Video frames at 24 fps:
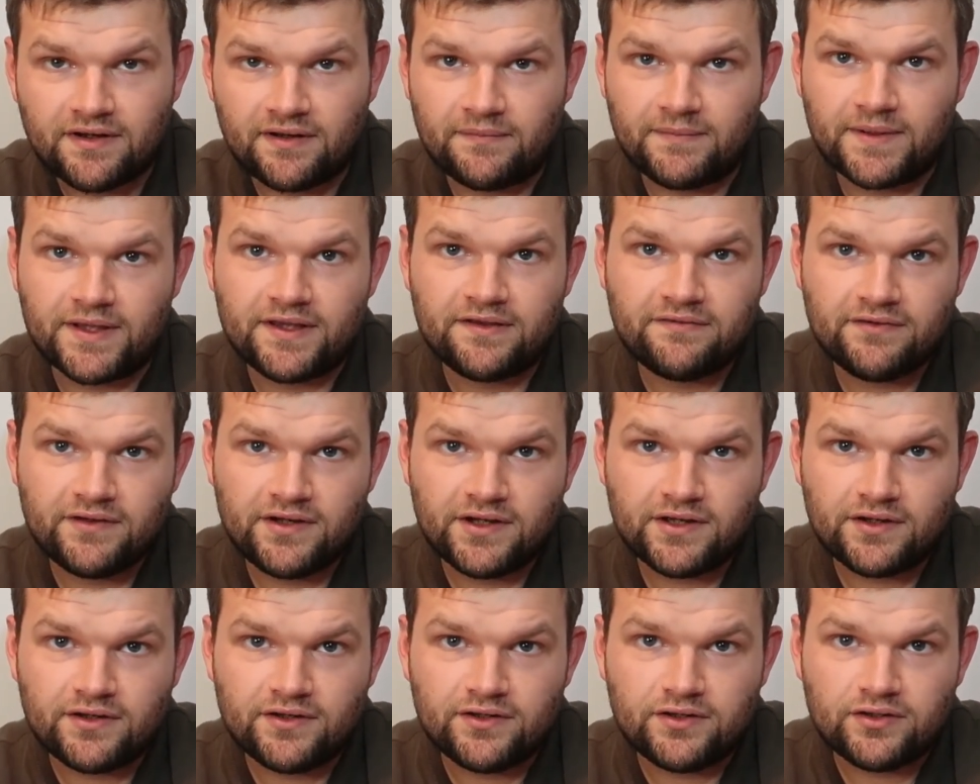I mean, you've
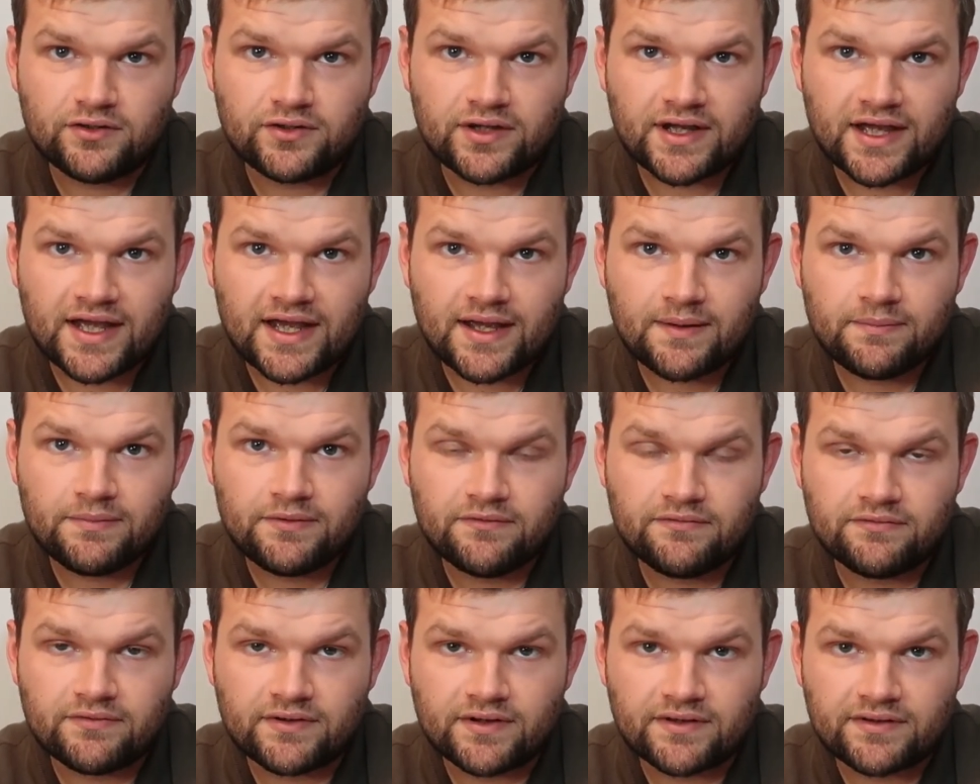only got to look at
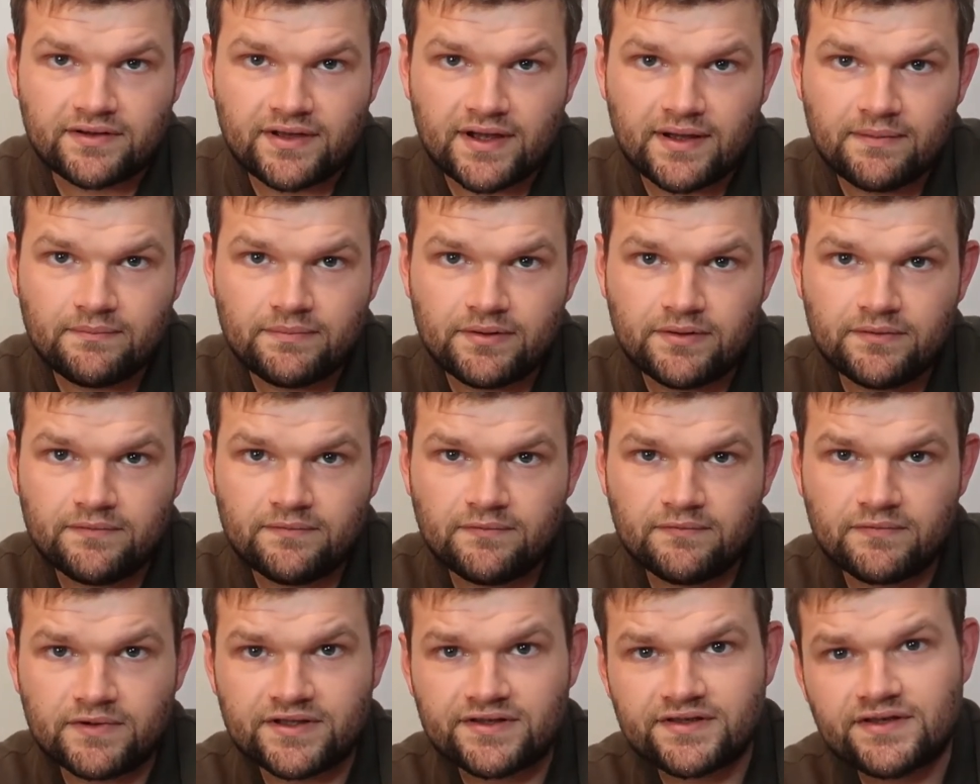Apple, for example,
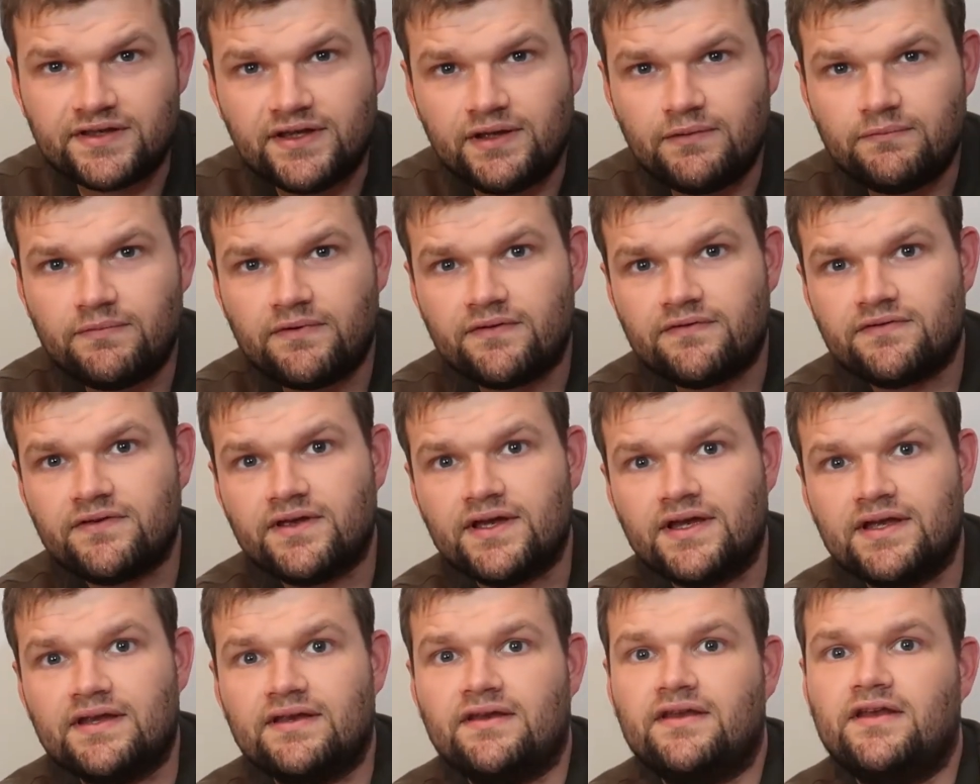which we've
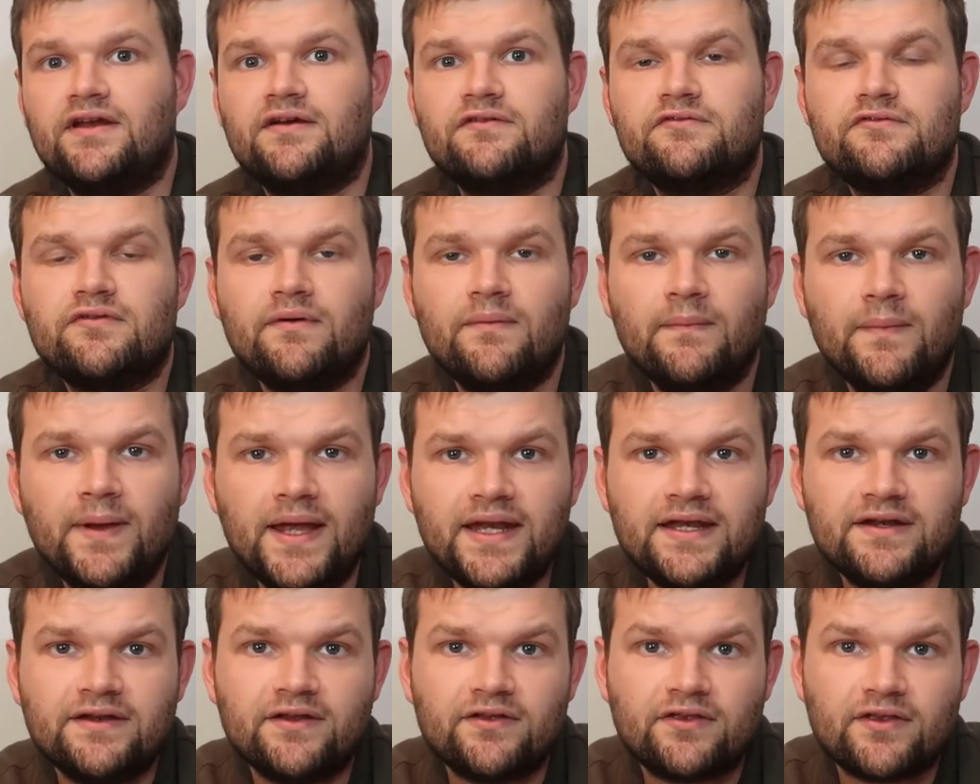seen
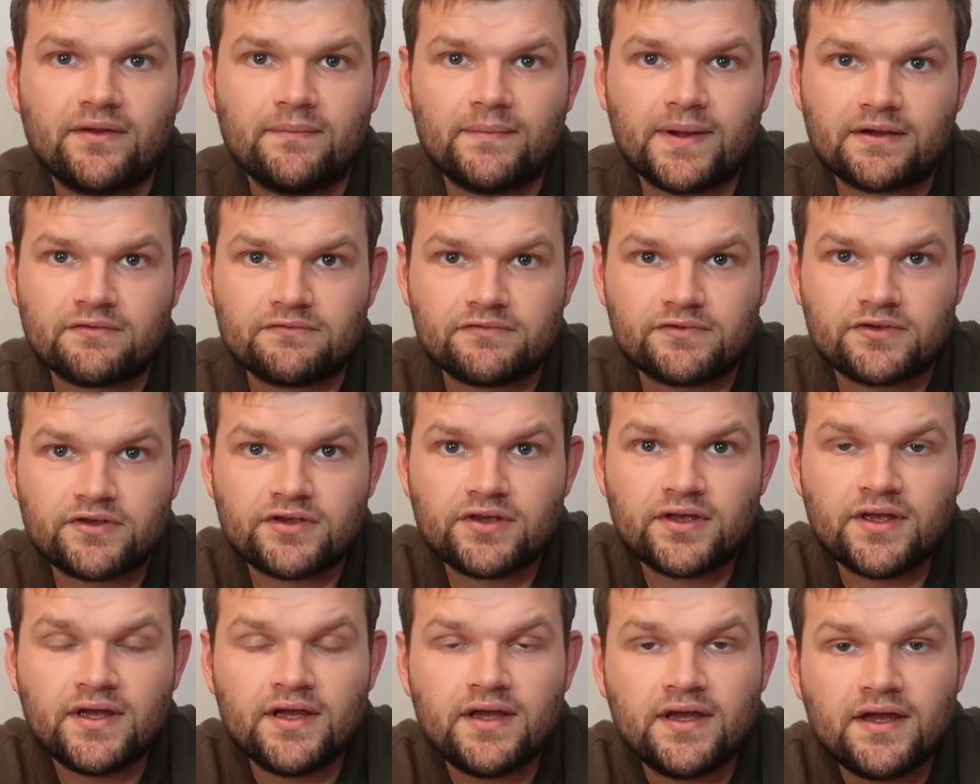tremendous
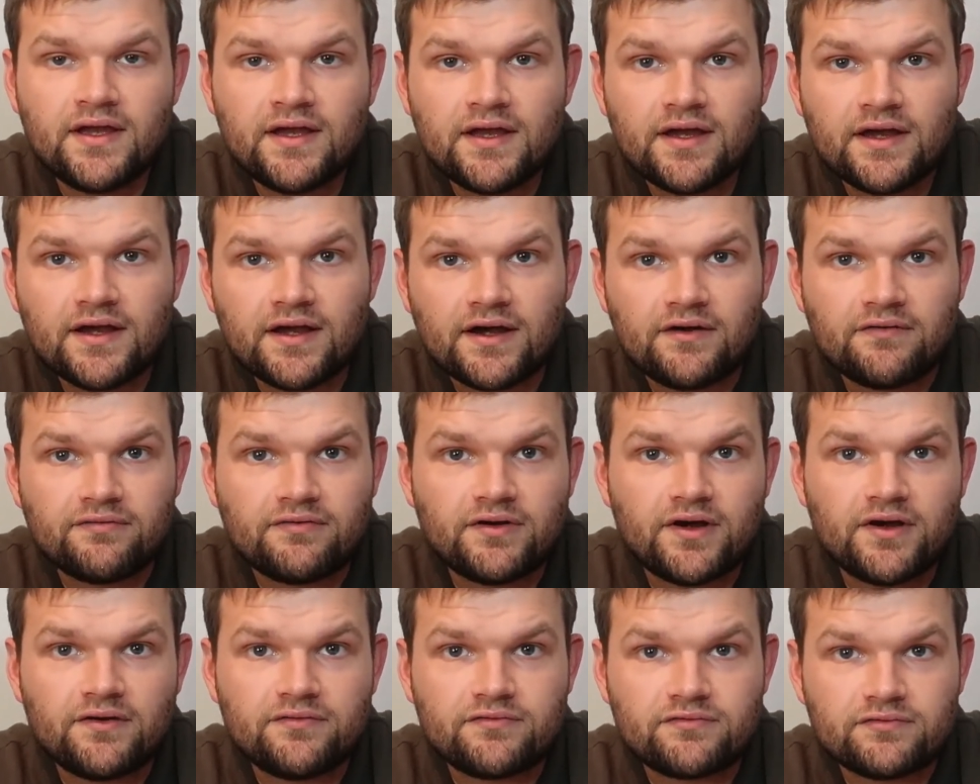amounts
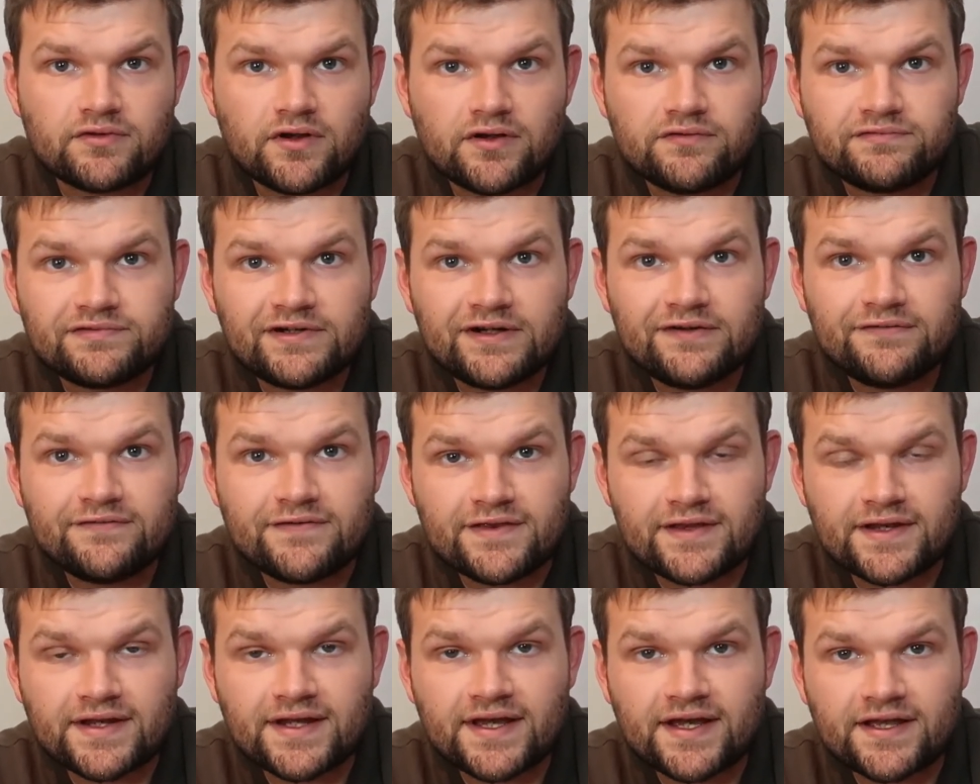of growth over
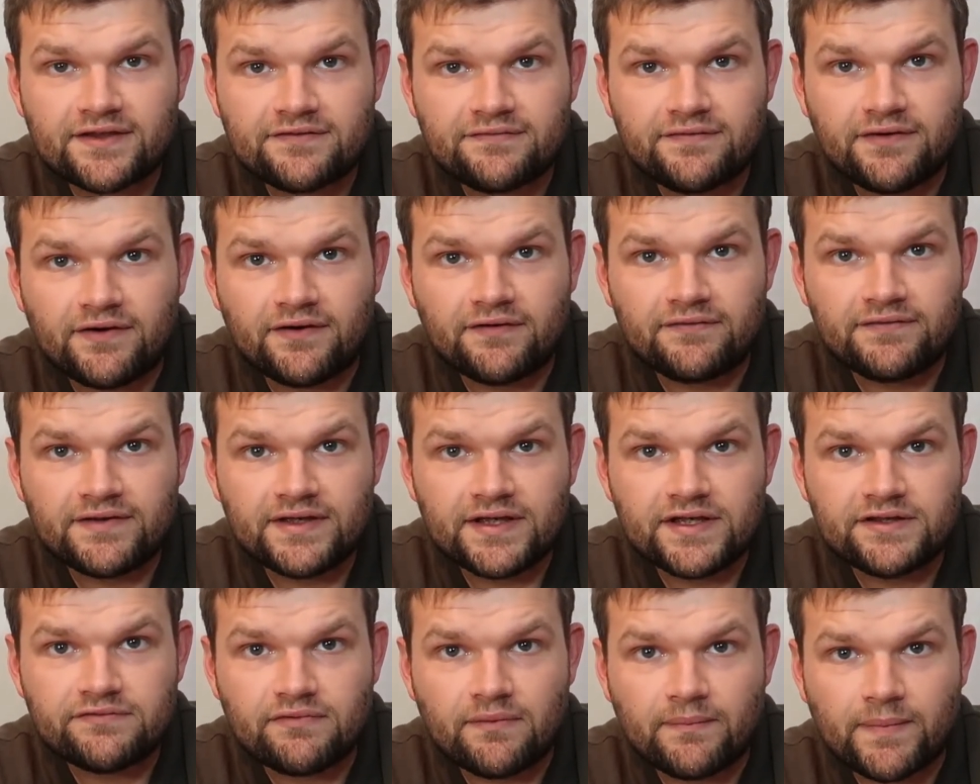the last 5
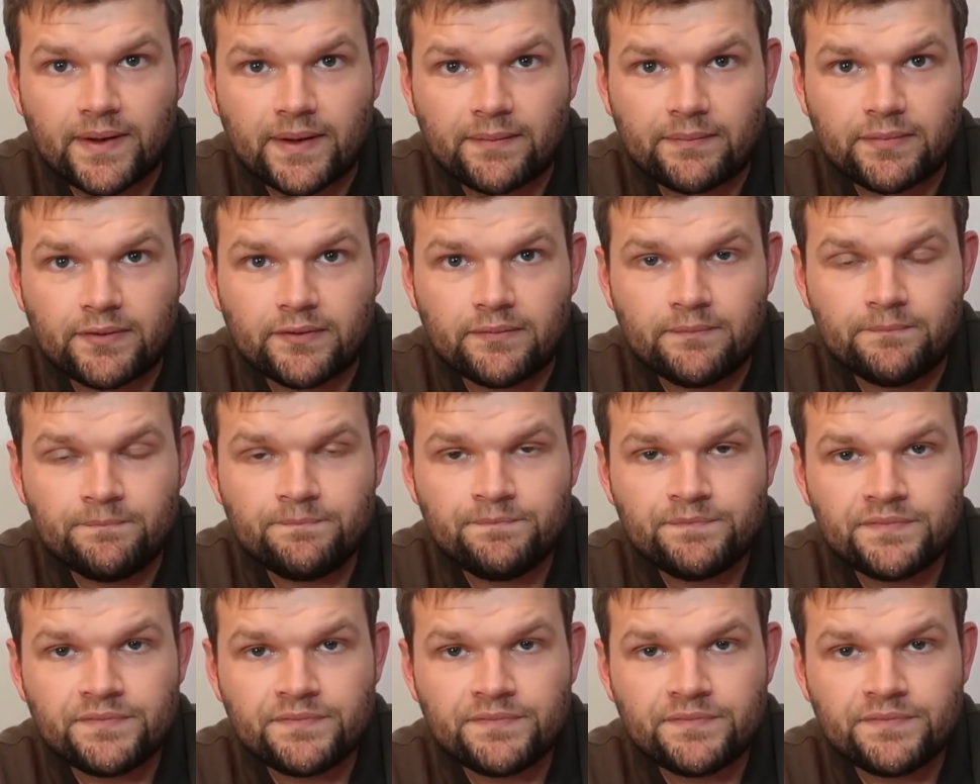years from Apple.